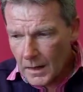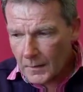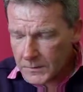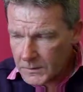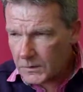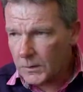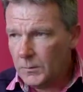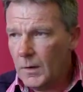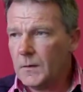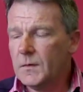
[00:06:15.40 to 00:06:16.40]
After 2
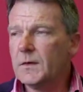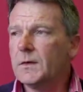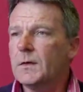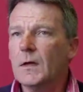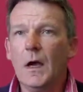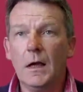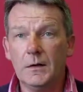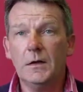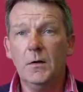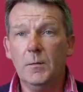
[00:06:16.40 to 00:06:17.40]
months, I had
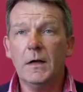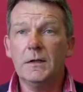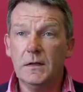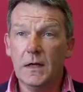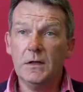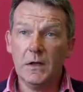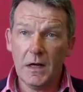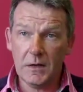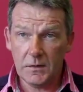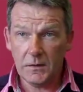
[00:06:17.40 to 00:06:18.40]
to go back to the
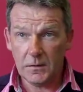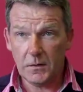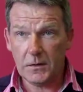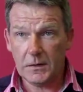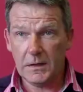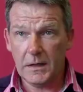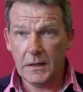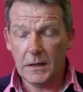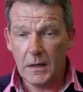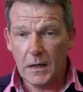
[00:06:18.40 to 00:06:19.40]
Education Authority,
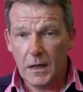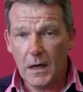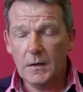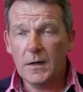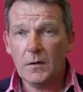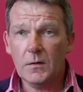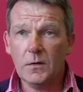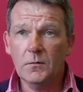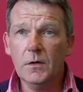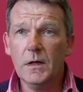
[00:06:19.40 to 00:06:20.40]
and that
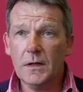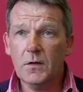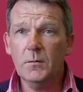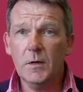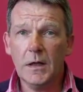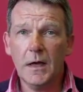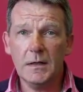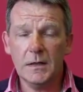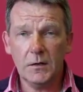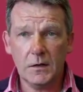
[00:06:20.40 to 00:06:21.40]
was really
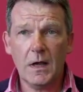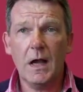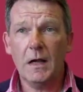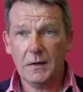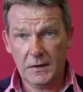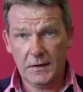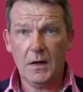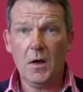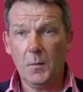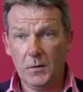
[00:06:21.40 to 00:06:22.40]
humiliating because I had to
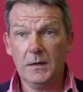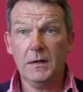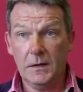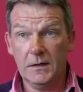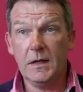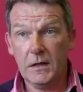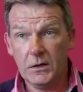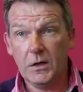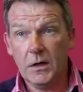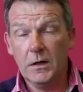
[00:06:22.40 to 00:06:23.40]
sit opposite the
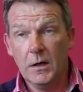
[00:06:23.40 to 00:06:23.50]
teacher,